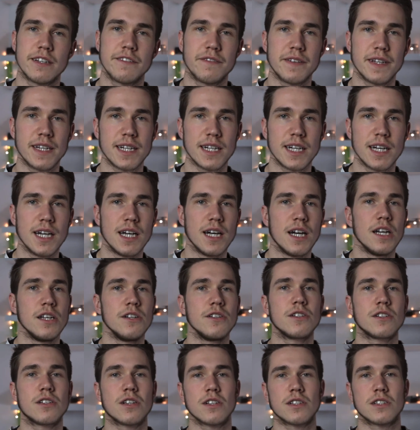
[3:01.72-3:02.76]
the thing
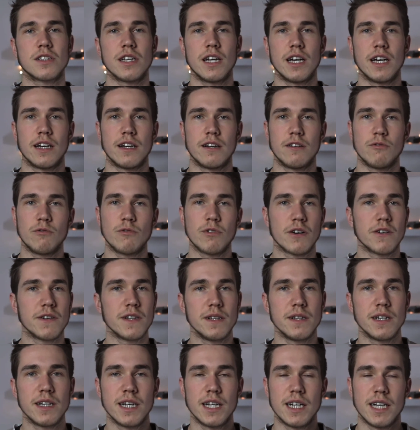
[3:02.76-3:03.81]
you should
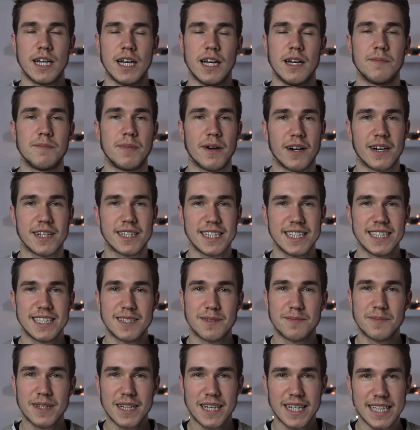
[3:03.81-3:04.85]
worry about in
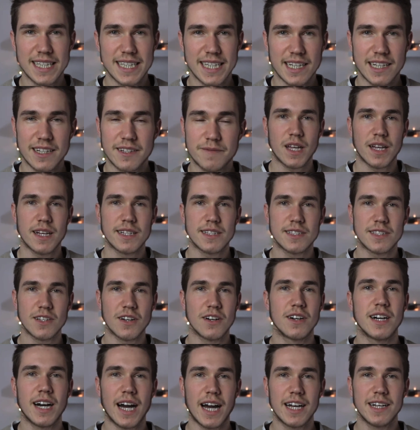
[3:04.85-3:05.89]
the beginning.
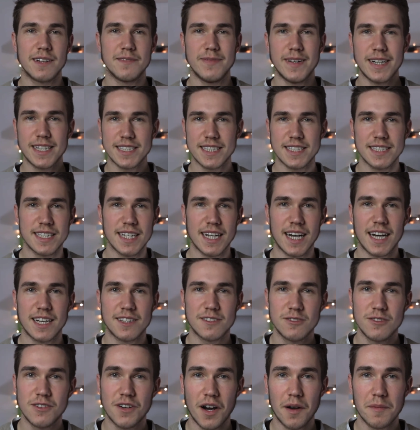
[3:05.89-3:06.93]
So I mentioned there
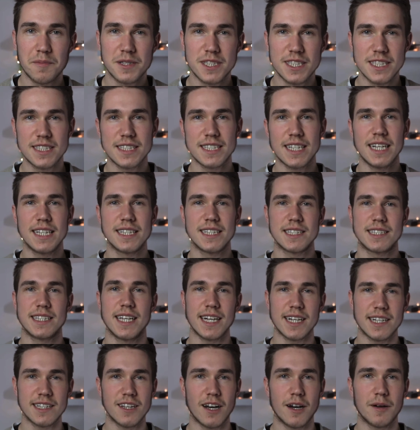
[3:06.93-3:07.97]
are two options, and the
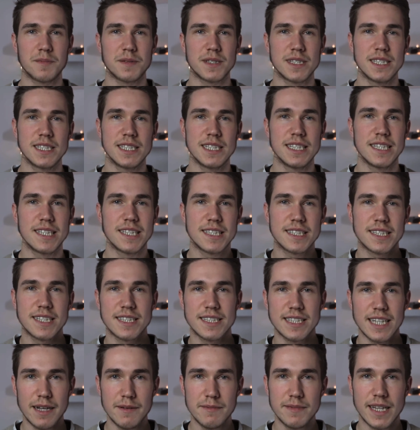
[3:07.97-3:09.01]
second option is the
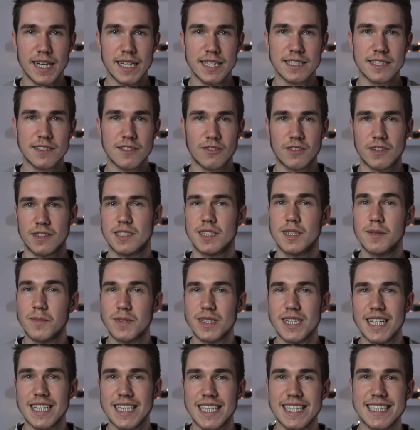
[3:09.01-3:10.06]
same lens or
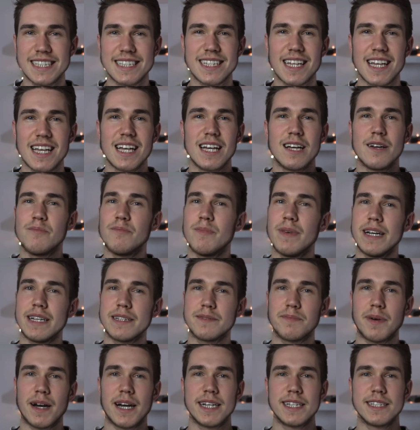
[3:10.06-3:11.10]
similar lens
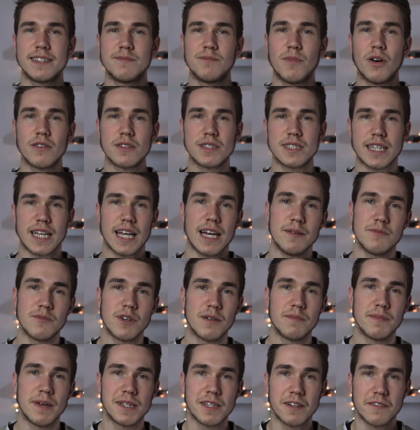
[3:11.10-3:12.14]
made by most
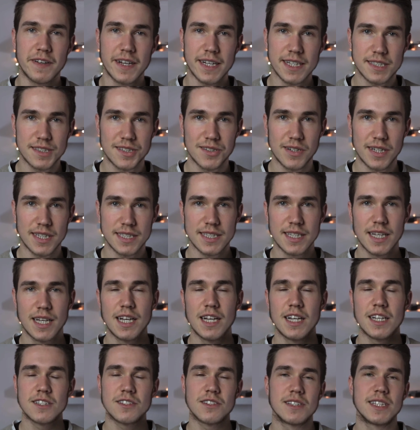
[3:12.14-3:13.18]
camera manufacturers.
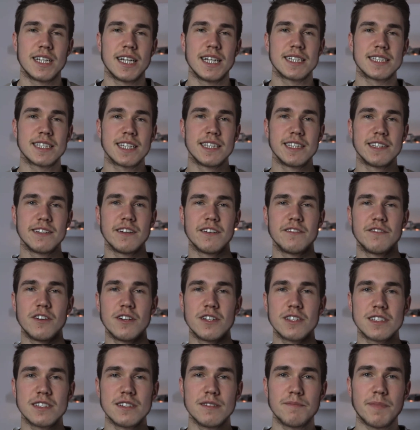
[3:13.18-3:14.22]
So there's a
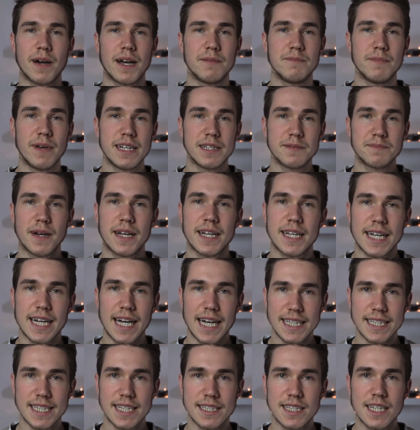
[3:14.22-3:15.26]
version made by
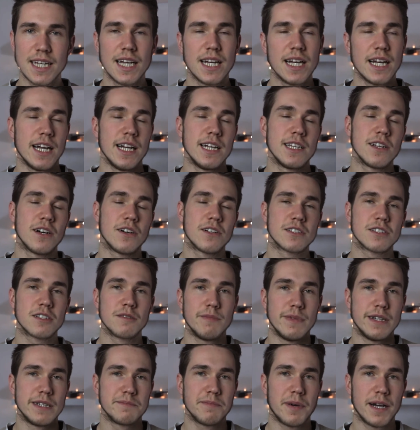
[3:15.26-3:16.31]
Canon and also
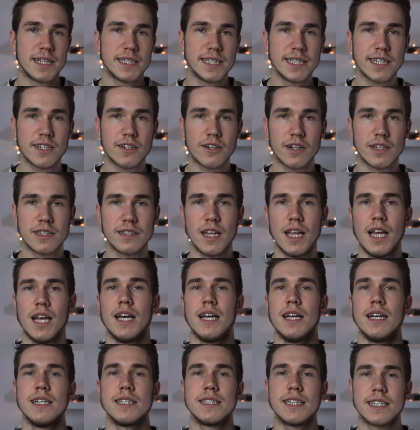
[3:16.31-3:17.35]
made by Nikon.
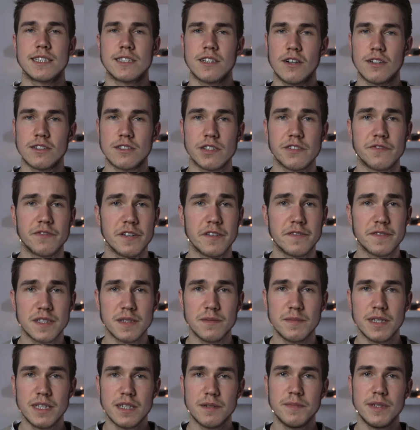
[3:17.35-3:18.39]
It has also
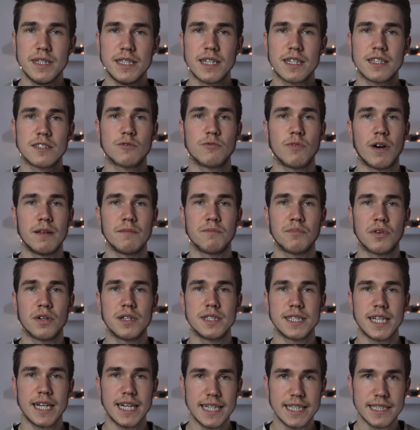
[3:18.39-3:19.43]
50mm
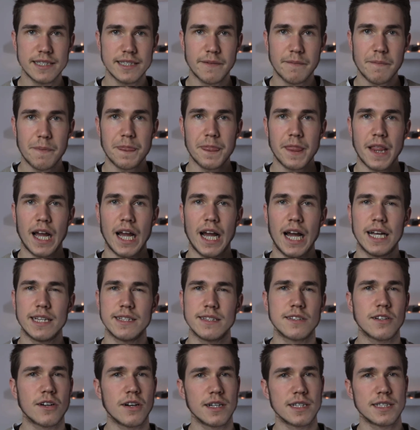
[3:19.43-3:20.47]
1.8, and
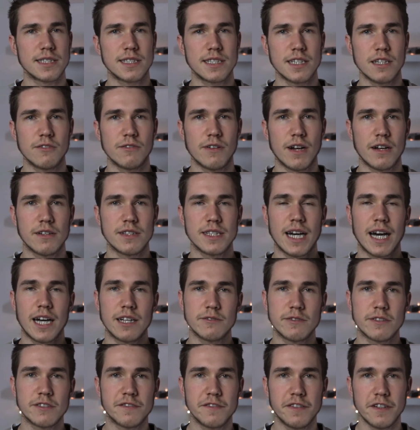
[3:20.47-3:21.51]
it costs around
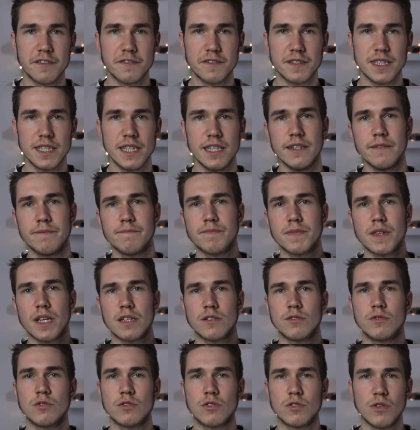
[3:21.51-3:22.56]
150
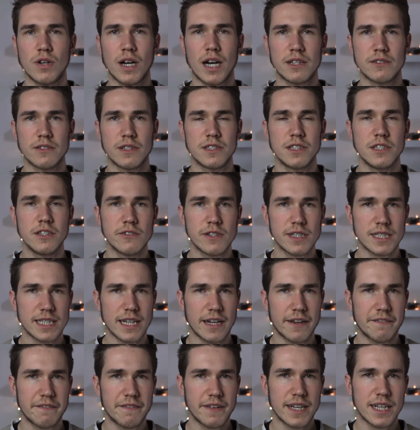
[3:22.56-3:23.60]
to 200 euros,
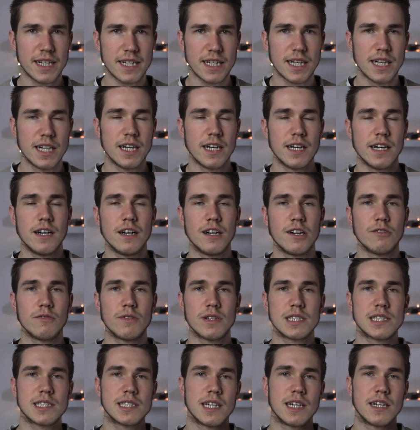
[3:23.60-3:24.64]
I think,
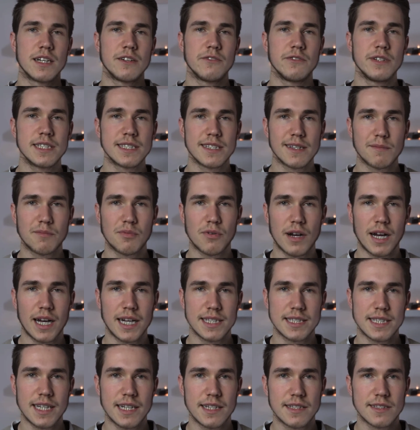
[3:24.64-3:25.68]
was the recent
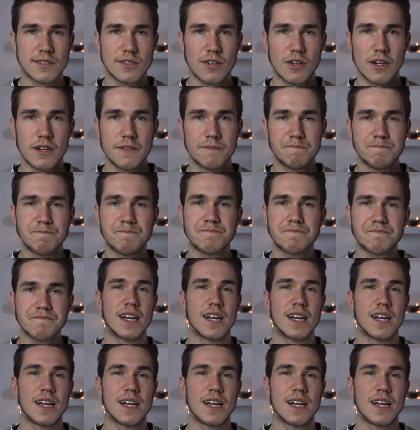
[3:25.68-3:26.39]
price I saw.